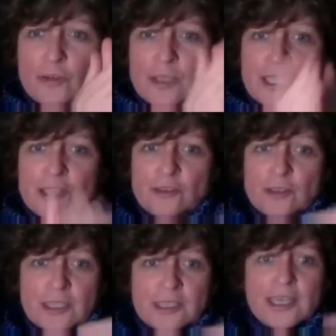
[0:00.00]
into
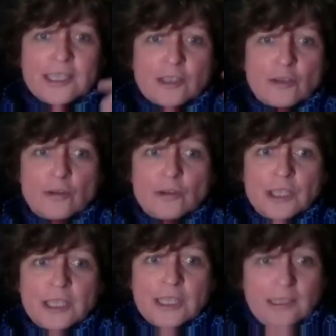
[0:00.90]
a tight
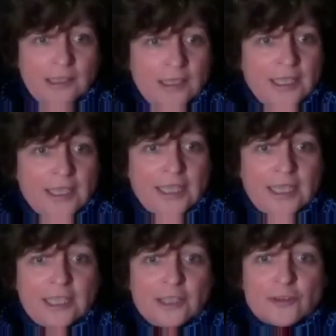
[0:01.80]
corner
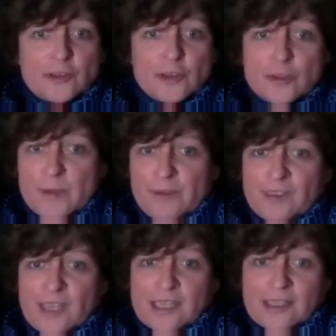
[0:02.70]
in your room, if
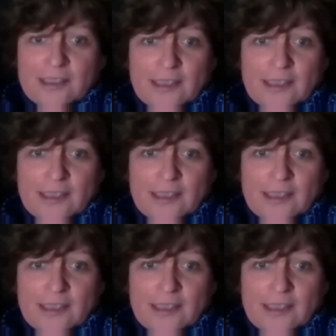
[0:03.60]
that